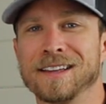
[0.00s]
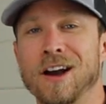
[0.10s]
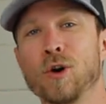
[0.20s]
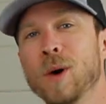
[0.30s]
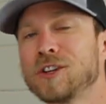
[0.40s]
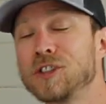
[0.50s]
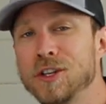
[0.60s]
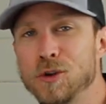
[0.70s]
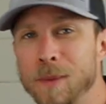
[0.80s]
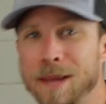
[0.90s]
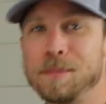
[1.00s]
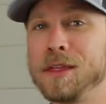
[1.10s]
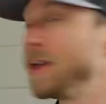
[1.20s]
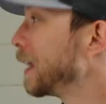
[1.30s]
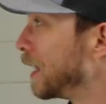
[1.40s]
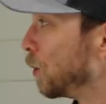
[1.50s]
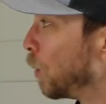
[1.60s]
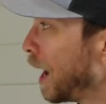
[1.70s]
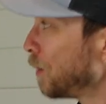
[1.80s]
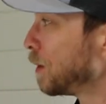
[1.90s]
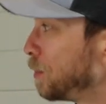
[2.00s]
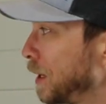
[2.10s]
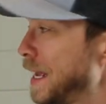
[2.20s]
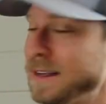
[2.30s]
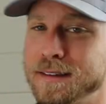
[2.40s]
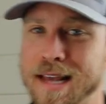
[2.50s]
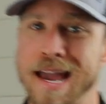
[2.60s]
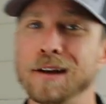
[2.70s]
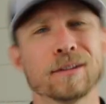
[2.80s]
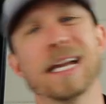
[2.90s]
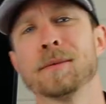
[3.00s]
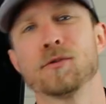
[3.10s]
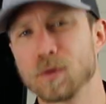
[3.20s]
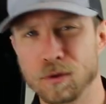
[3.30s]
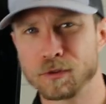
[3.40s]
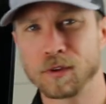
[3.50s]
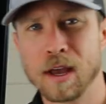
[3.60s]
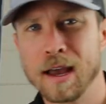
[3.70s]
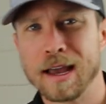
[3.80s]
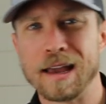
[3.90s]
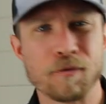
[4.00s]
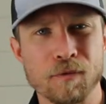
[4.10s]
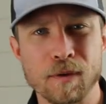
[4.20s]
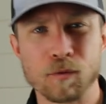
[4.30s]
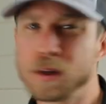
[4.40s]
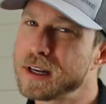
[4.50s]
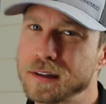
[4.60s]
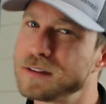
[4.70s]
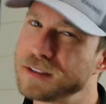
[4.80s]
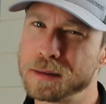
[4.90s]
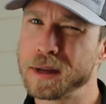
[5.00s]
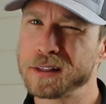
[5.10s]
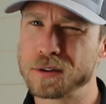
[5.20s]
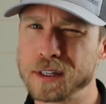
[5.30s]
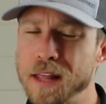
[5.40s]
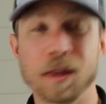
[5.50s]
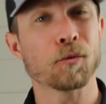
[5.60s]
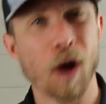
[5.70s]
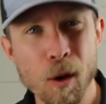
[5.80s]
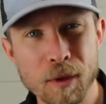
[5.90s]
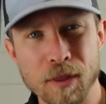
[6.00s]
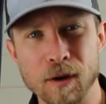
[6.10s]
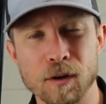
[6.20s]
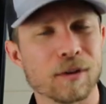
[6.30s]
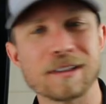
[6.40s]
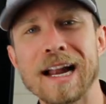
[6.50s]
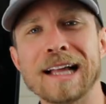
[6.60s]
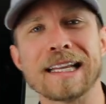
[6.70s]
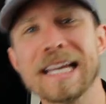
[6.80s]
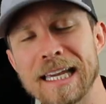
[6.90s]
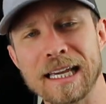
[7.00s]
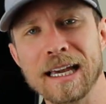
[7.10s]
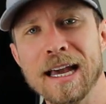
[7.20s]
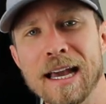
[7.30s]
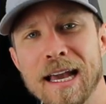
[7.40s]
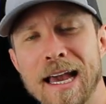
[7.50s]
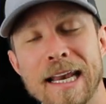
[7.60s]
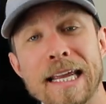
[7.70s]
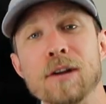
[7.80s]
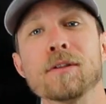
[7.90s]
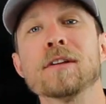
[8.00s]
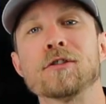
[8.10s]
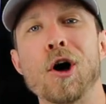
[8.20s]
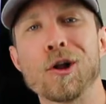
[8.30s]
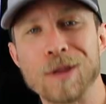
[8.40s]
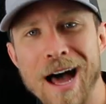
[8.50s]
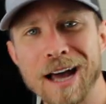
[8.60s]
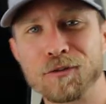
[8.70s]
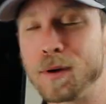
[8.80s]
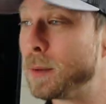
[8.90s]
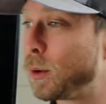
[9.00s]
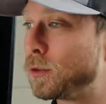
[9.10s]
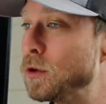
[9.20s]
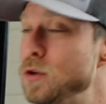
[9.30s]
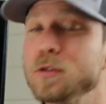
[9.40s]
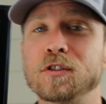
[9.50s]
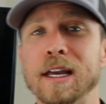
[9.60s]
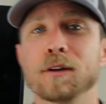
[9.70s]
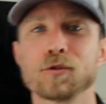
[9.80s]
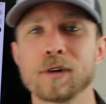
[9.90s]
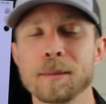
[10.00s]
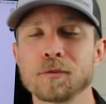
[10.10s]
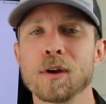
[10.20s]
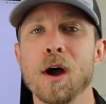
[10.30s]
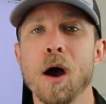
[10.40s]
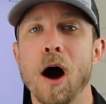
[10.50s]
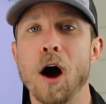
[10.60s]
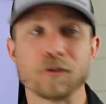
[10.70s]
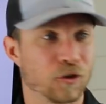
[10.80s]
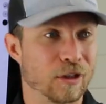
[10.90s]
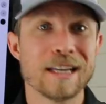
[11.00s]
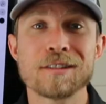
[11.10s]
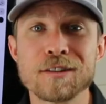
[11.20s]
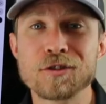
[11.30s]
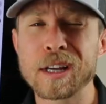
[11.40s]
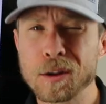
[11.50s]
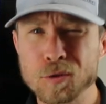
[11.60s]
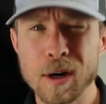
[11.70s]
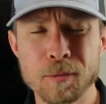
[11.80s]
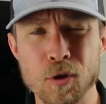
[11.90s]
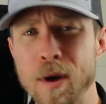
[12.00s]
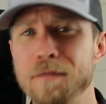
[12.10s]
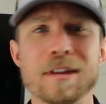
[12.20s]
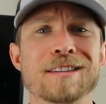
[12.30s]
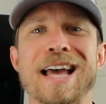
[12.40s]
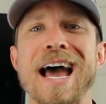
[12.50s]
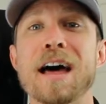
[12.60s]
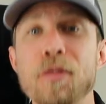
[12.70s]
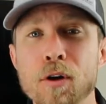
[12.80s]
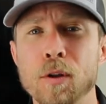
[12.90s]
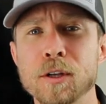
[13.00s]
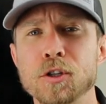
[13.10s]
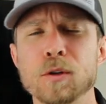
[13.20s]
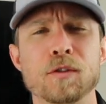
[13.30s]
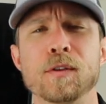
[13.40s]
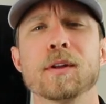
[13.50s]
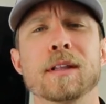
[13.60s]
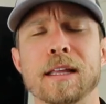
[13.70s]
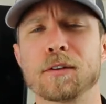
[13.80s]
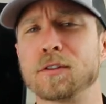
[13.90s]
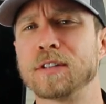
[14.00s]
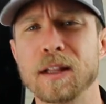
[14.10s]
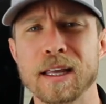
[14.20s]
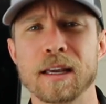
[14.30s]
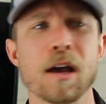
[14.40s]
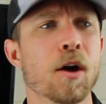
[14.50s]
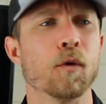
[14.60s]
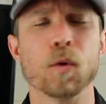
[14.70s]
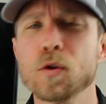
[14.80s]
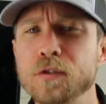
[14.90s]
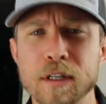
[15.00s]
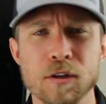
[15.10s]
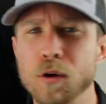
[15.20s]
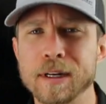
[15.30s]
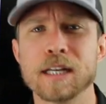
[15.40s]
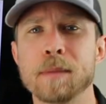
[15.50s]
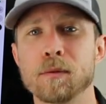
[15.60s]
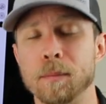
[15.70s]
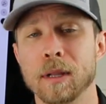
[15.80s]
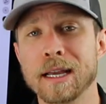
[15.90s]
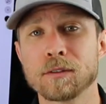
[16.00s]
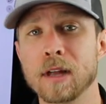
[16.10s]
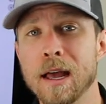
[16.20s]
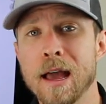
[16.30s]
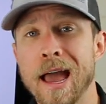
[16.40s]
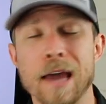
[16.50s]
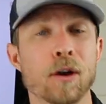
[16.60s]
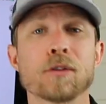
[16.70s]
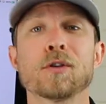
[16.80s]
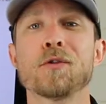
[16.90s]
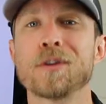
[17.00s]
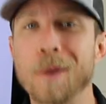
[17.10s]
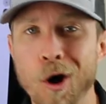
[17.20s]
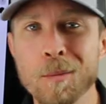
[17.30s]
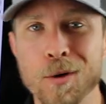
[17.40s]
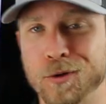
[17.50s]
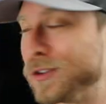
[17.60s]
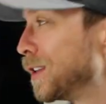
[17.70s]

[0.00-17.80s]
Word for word: A question you might be thinking, why replace hail-damaged roofs if it really doesn't seem like there's anything wrong with it or if it's not leaking? And I hear this a lot from both new sales reps, seasoned sales reps who have these ethical issues, feeling like they're selling roofs that don't need to be replaced, and also from homeowners.